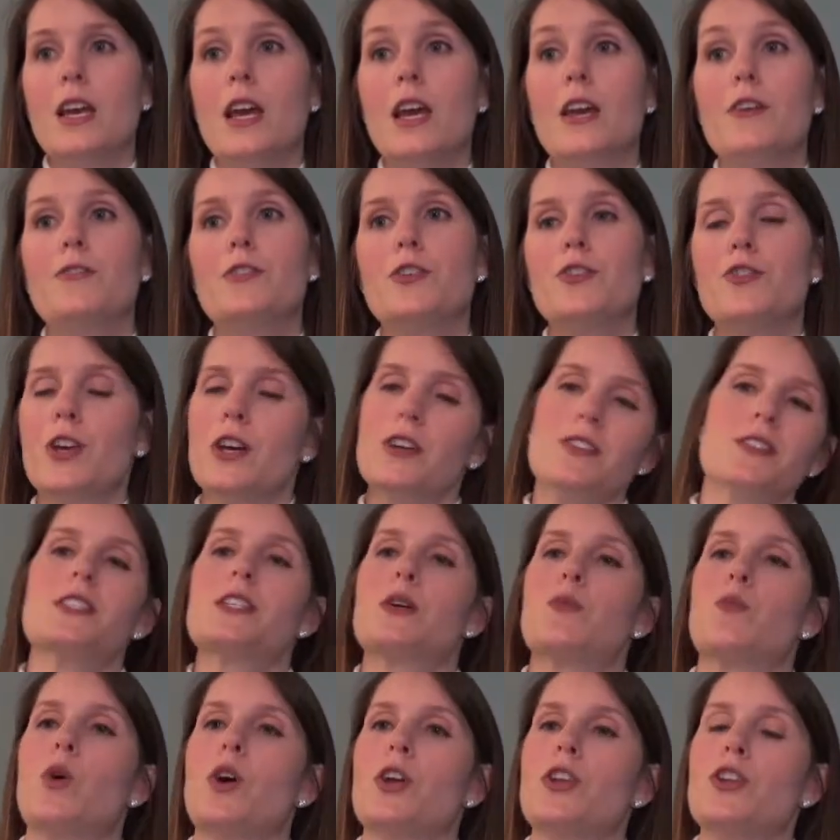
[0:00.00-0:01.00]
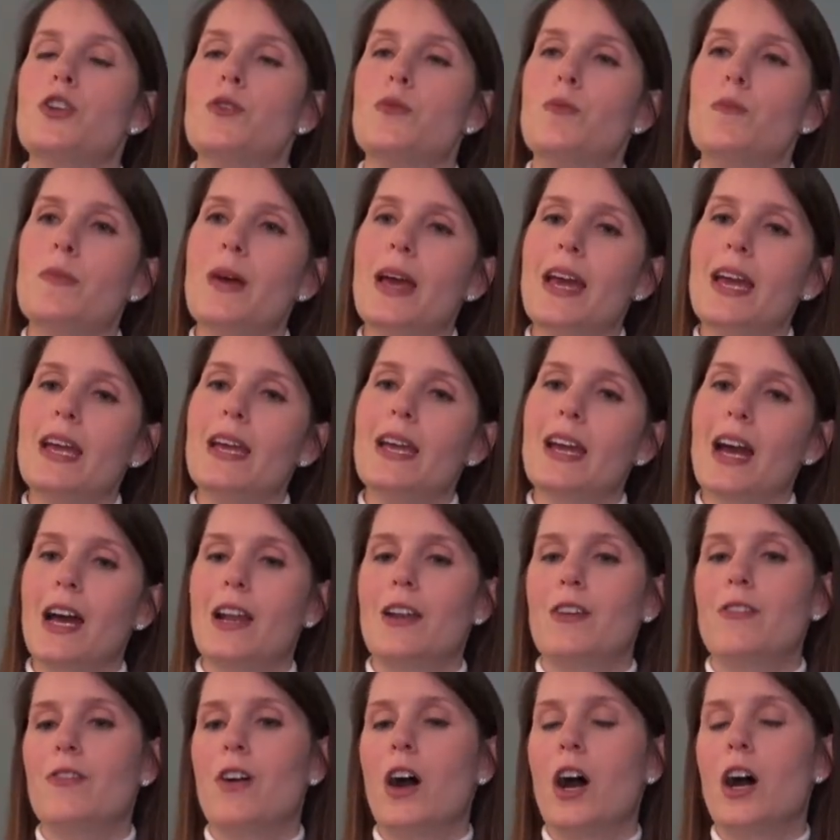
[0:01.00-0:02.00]
If you know someone, you may
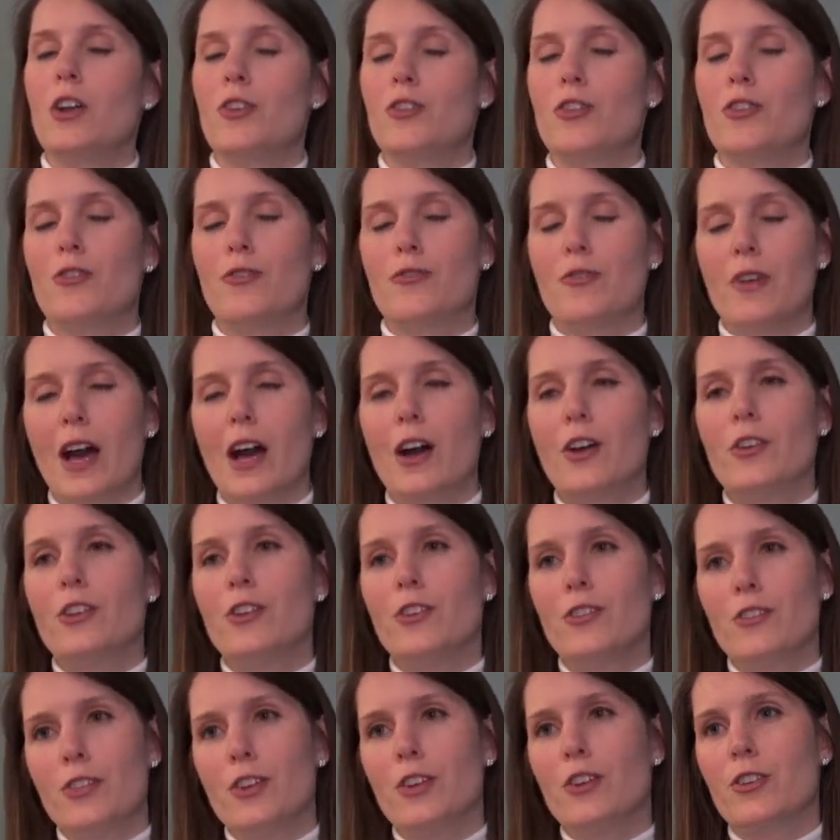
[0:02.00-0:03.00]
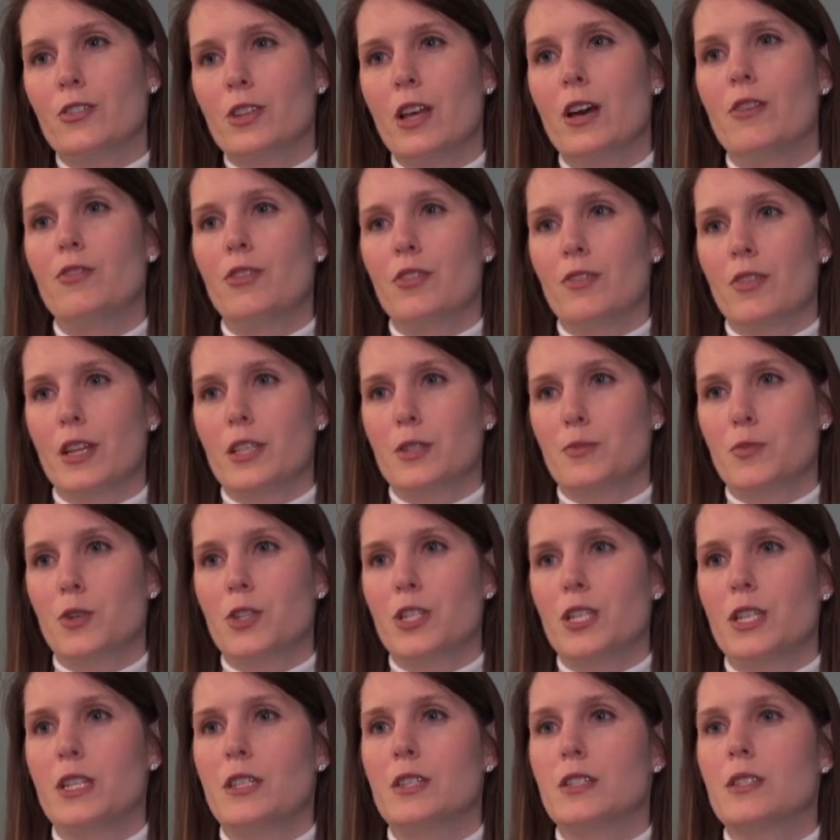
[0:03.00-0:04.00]
kind of undervalue their level of
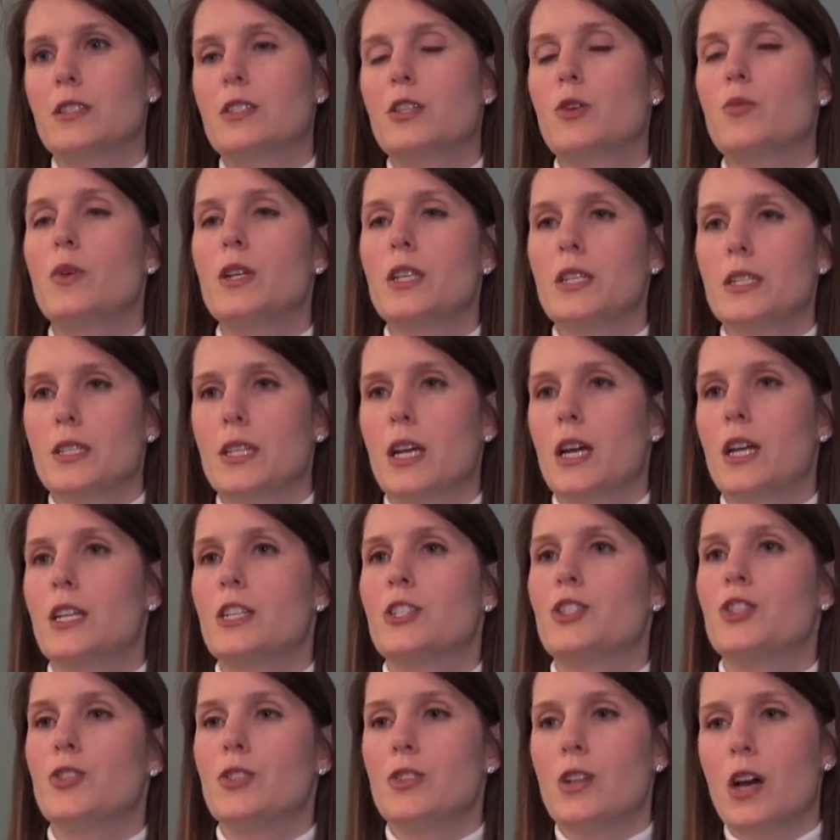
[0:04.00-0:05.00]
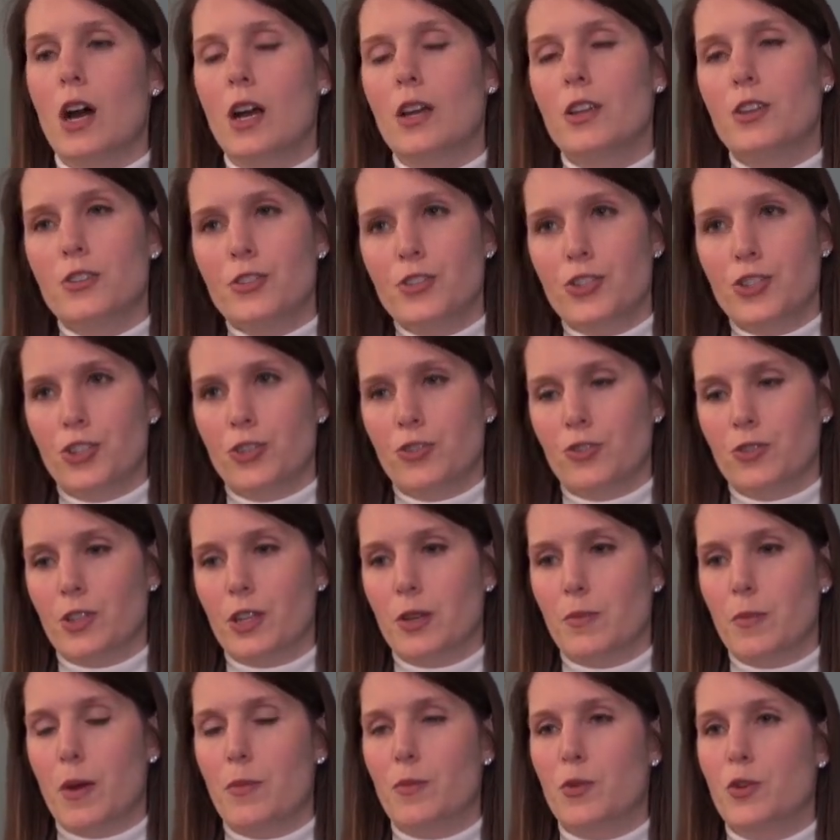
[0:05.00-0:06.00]
expertise. So we decided to not use junior
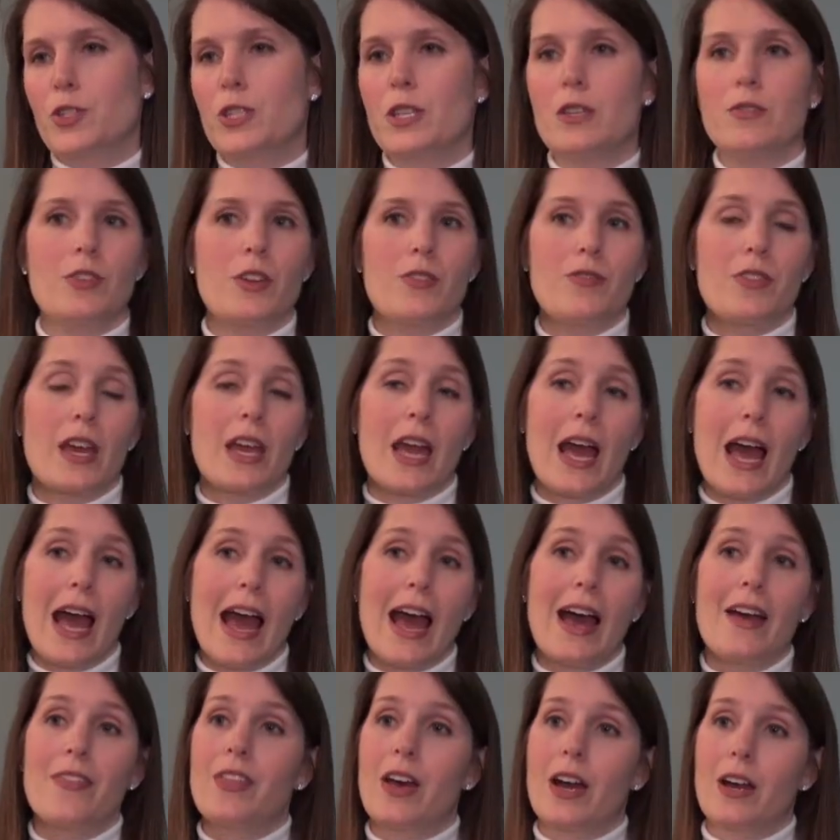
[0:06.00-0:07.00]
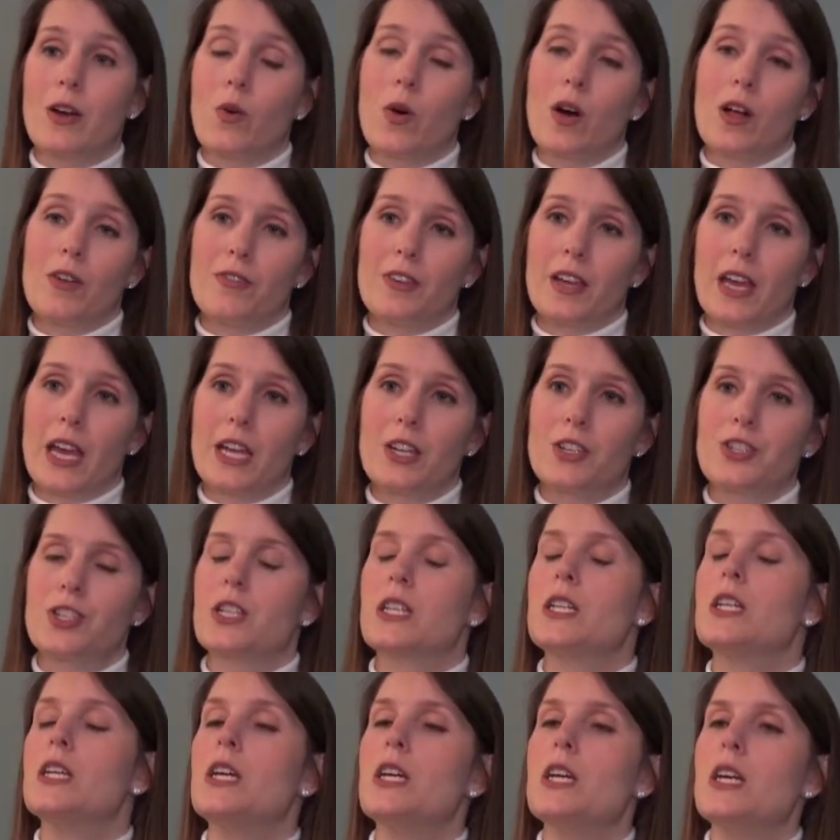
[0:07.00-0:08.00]
league members even if they had that
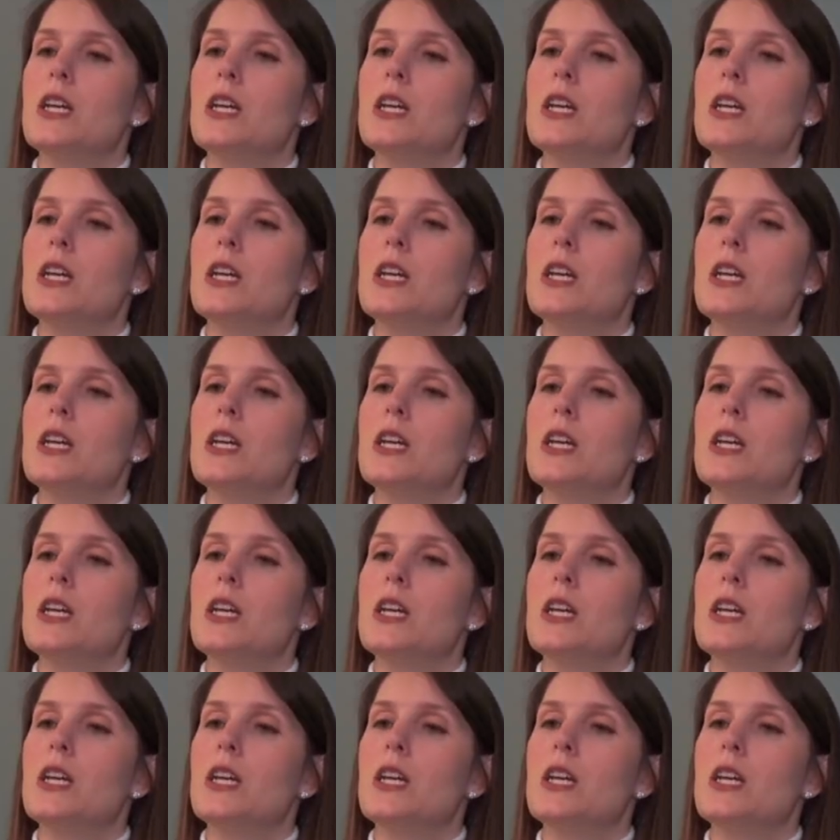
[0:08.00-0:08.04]
qualification.